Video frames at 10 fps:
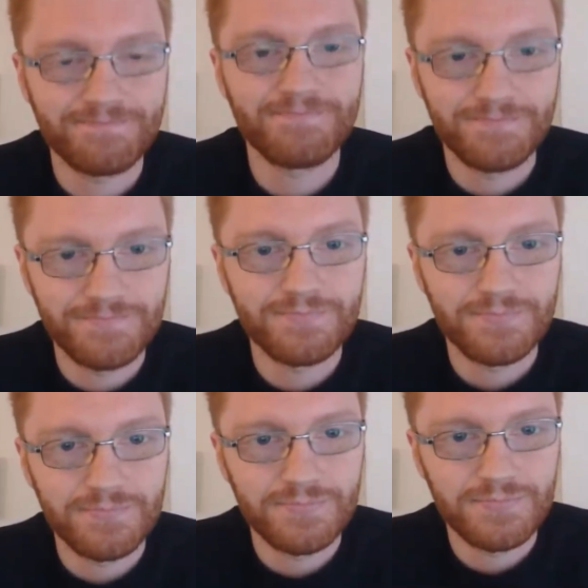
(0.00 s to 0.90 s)

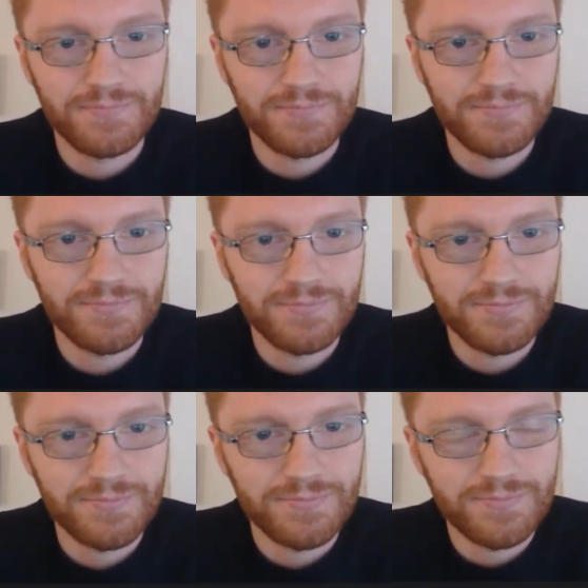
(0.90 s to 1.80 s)

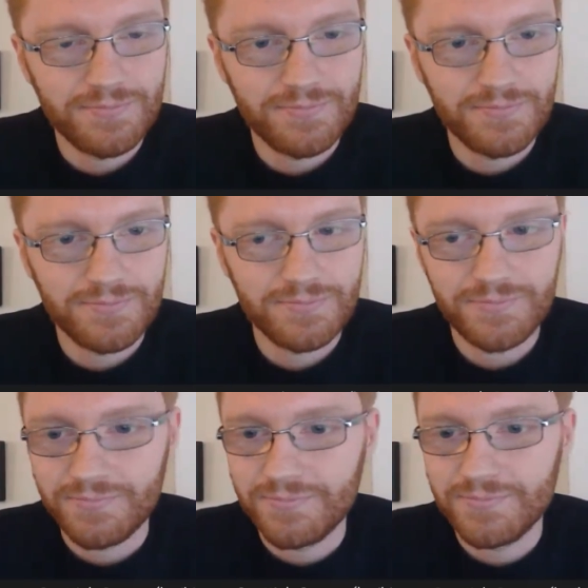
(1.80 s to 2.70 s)

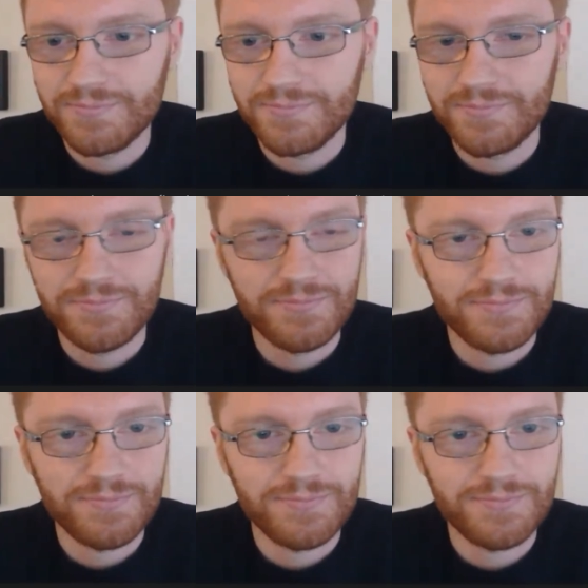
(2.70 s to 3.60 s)

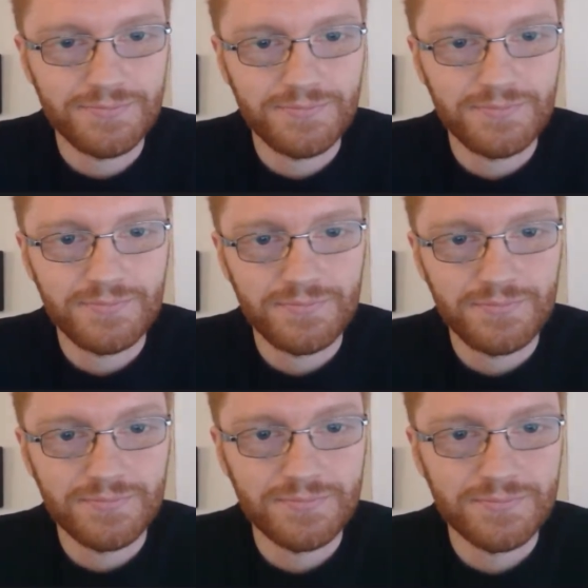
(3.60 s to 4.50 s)

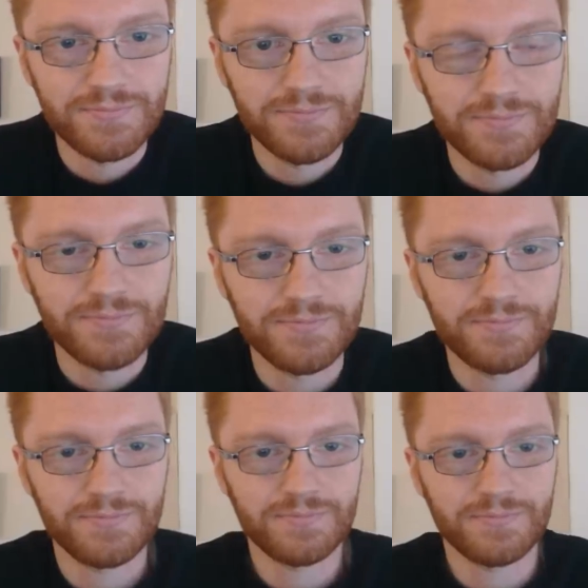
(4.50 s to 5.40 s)

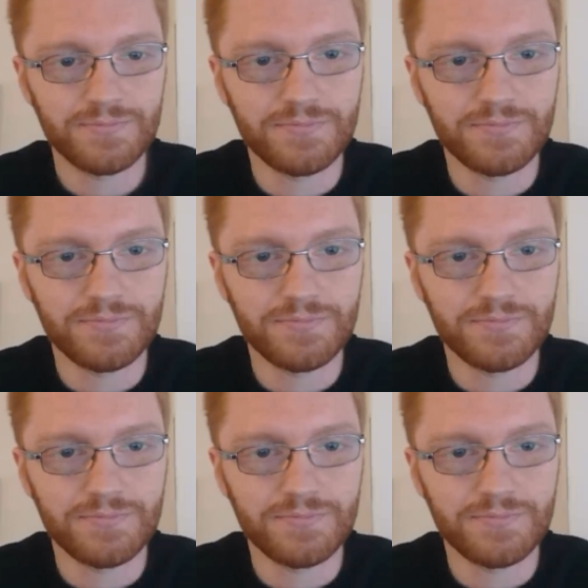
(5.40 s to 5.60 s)
(not speaking)